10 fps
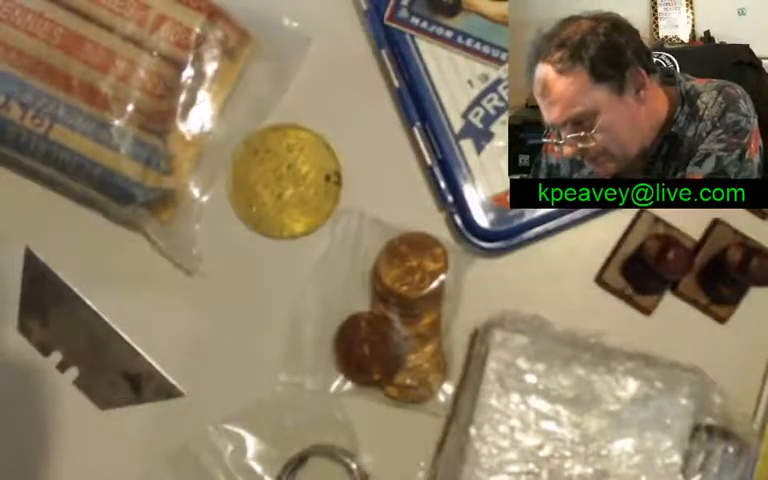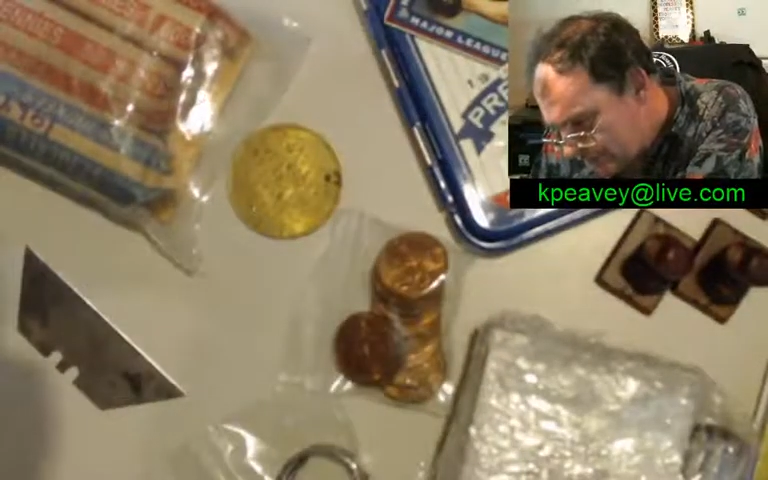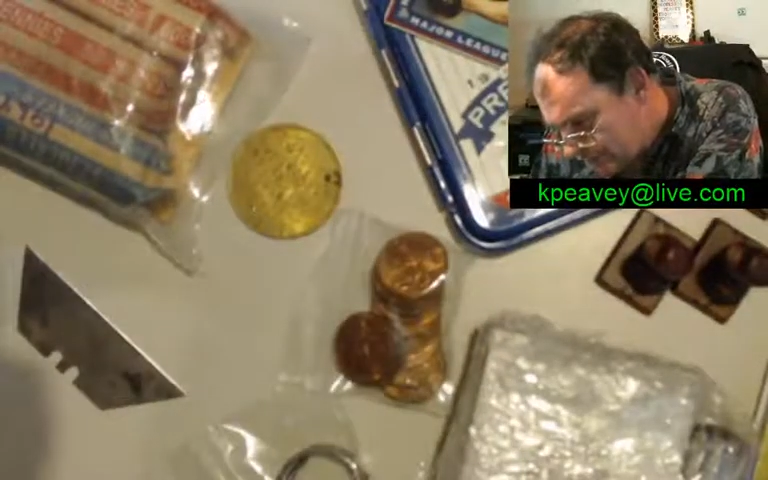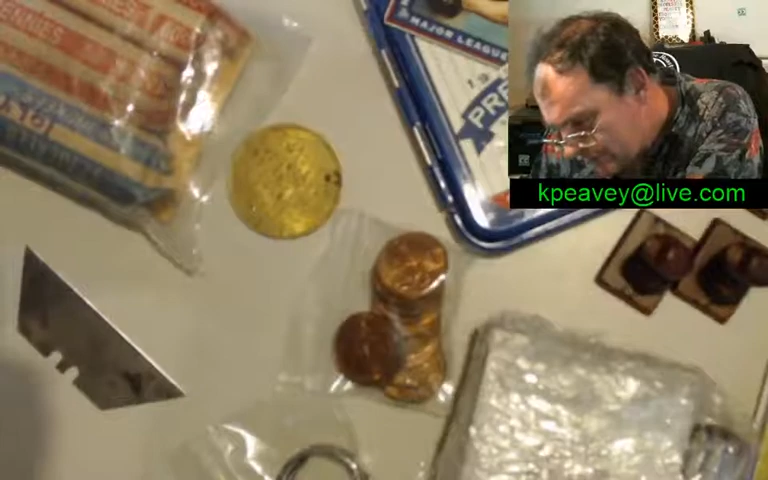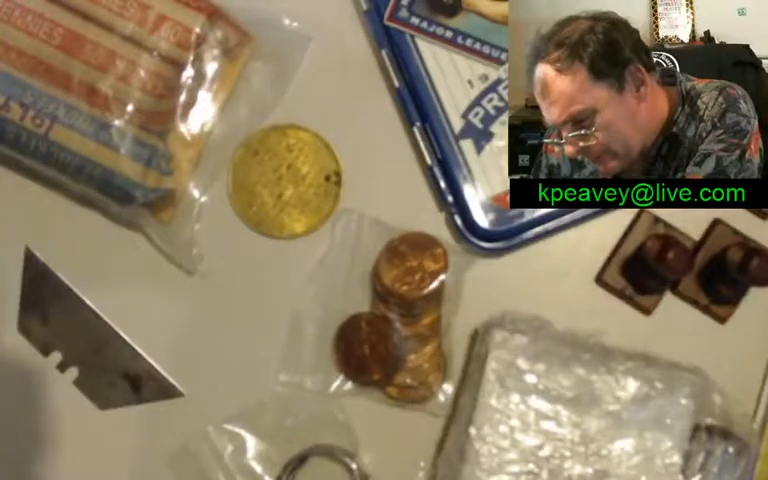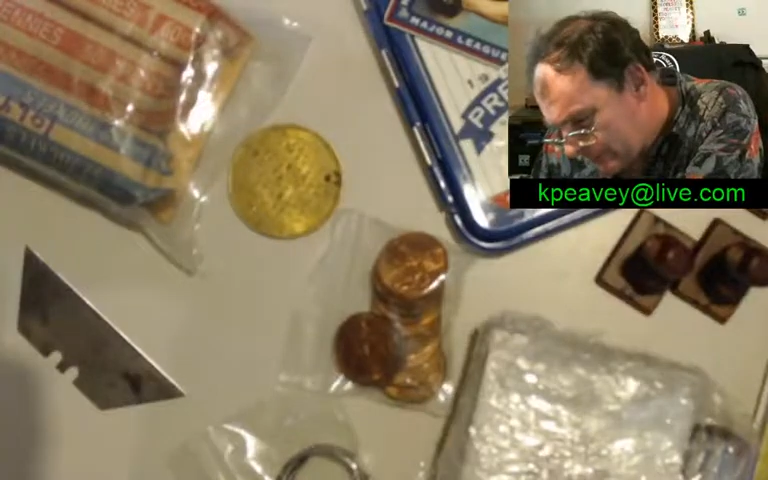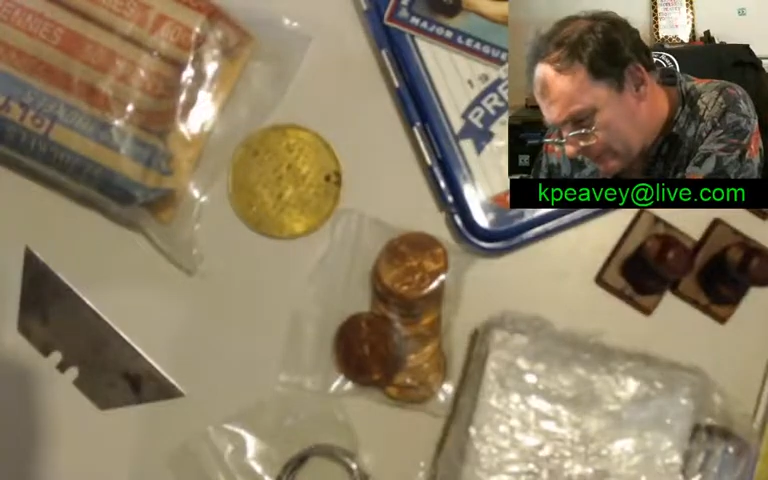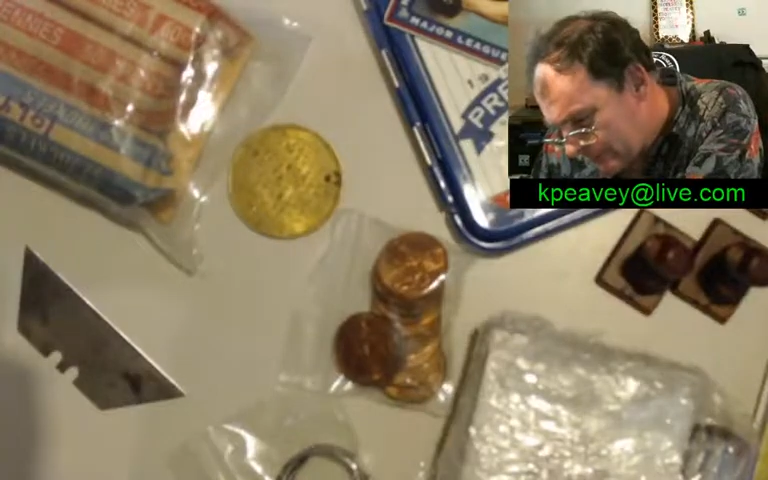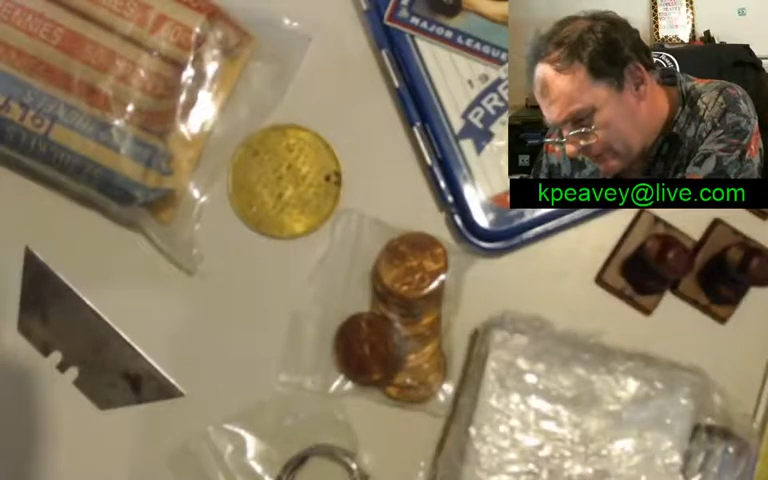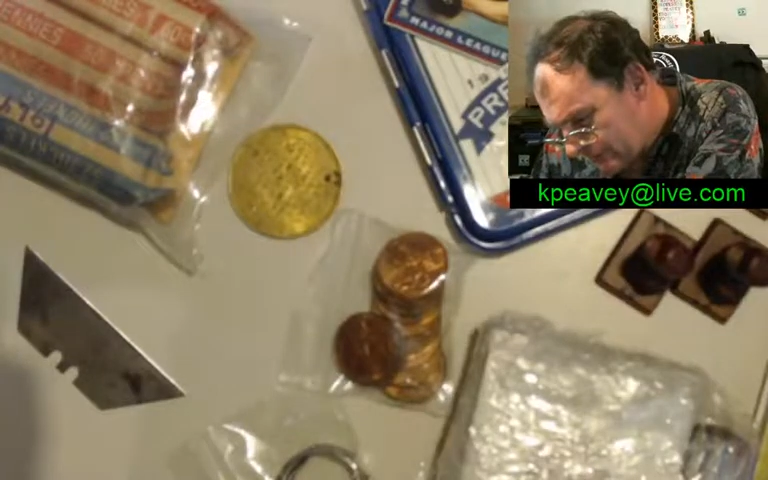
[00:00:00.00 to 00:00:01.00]
Republic
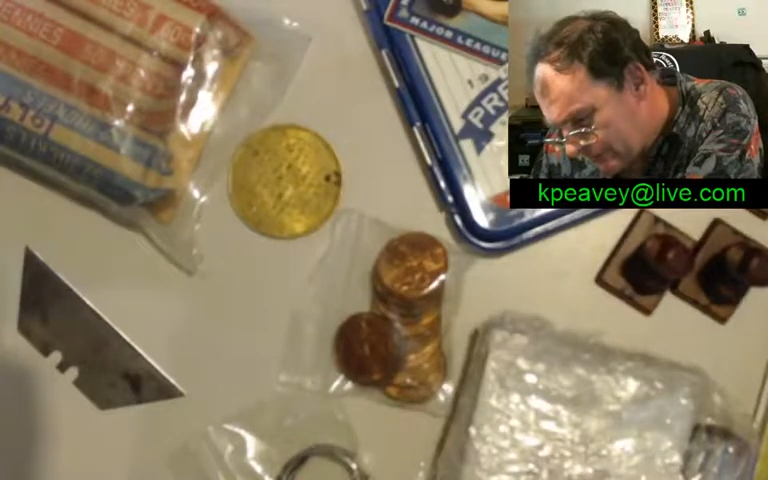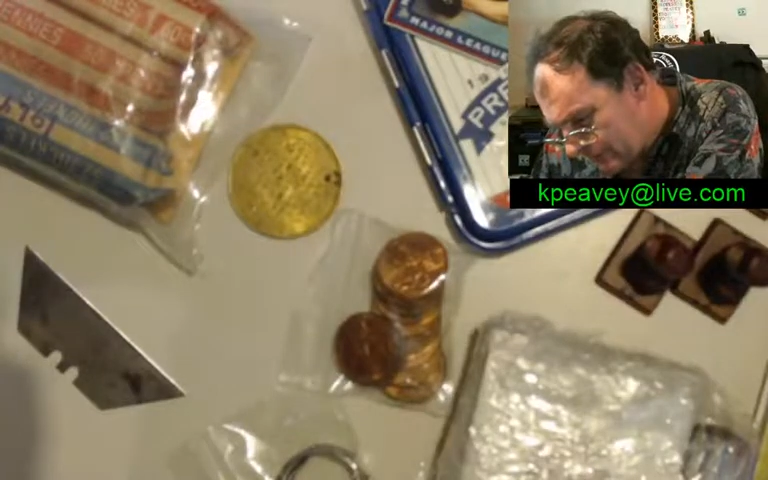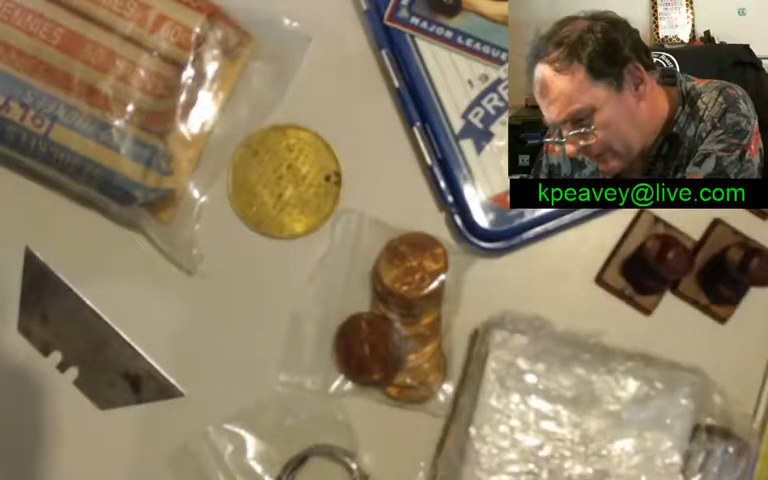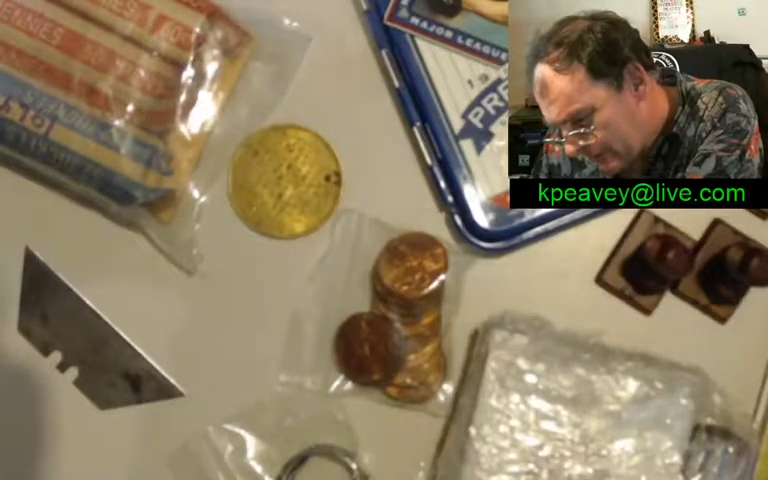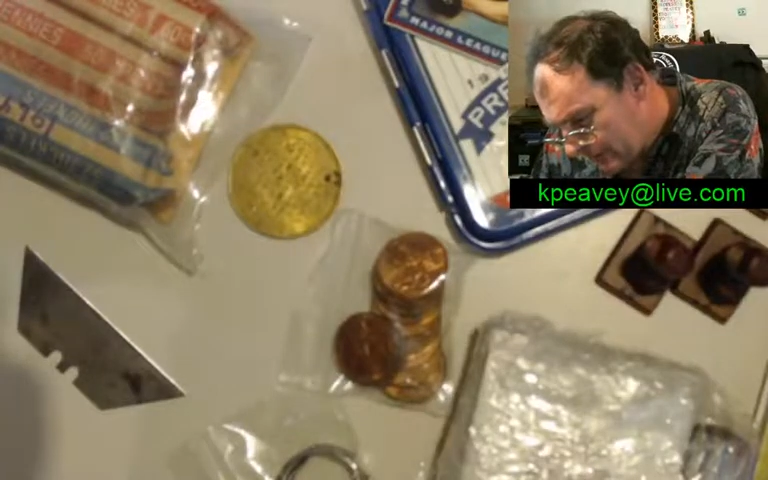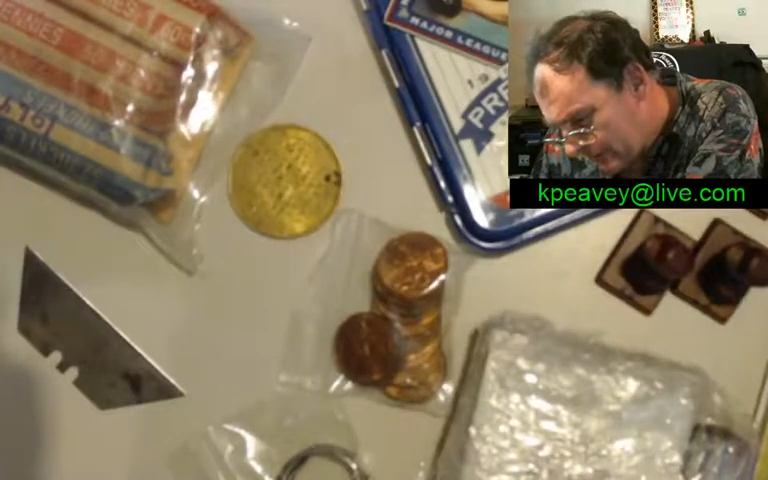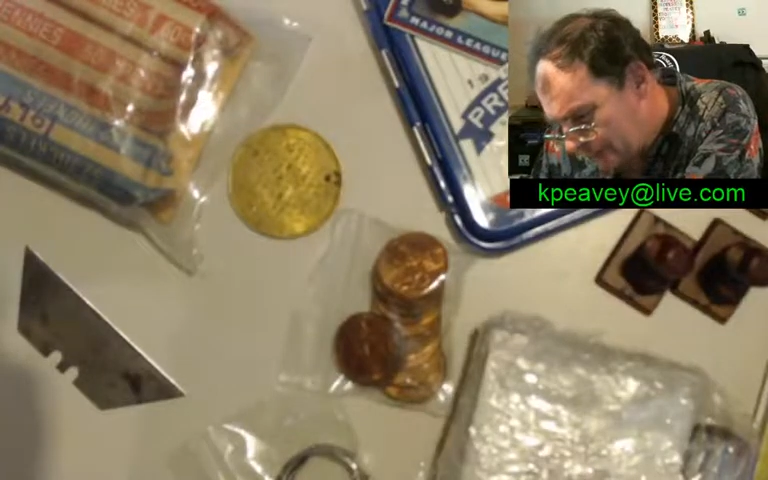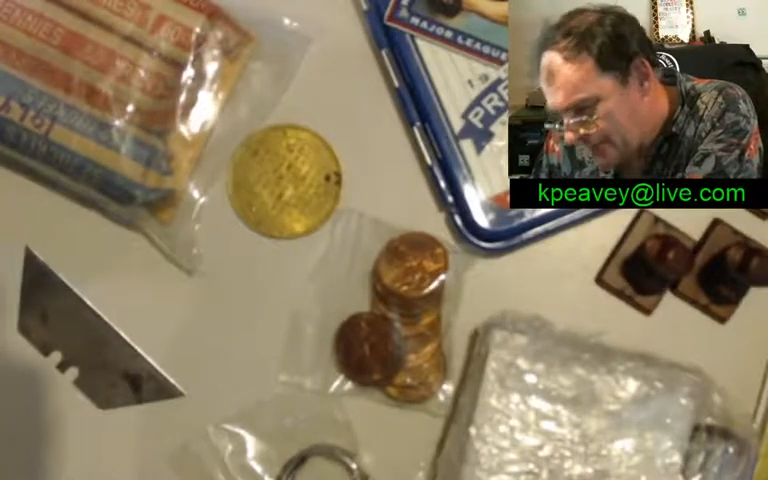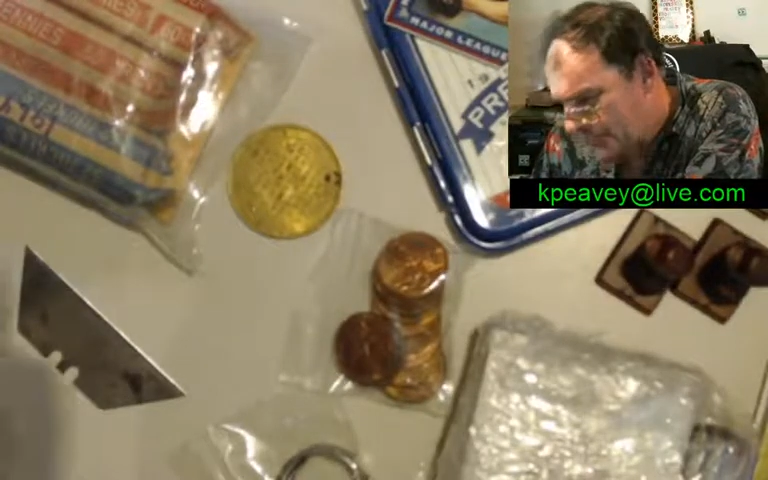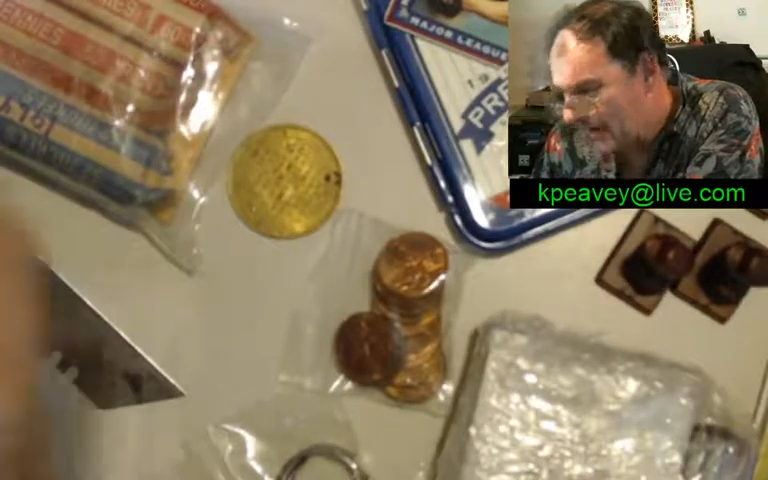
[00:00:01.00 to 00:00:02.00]
de
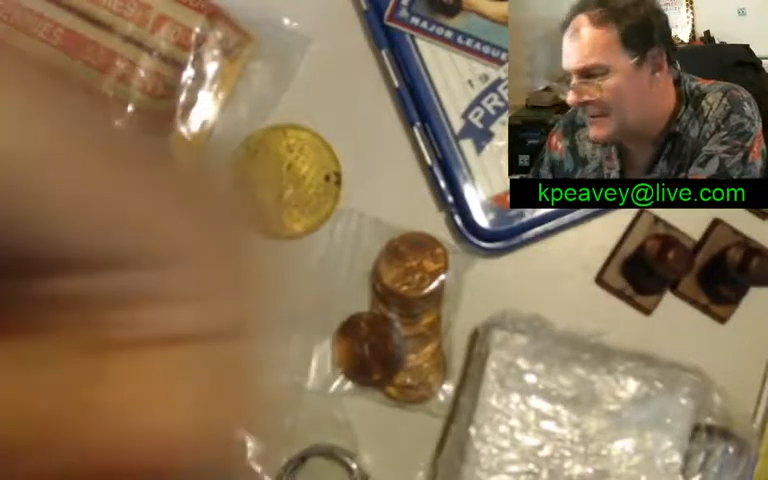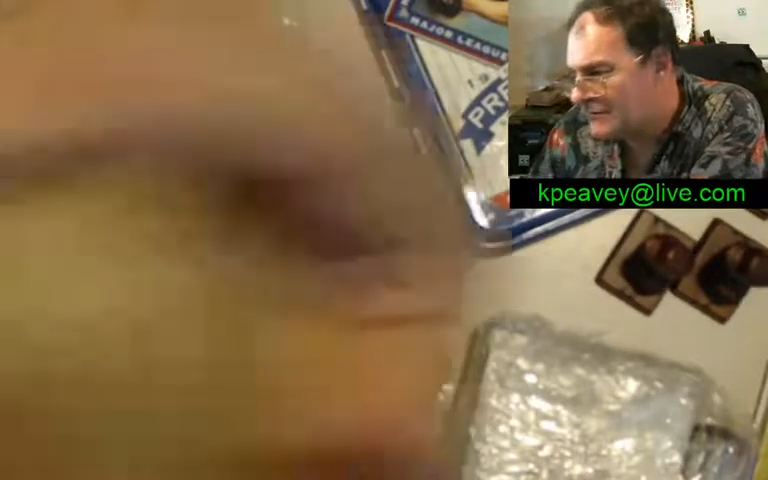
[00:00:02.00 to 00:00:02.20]
Guatemala.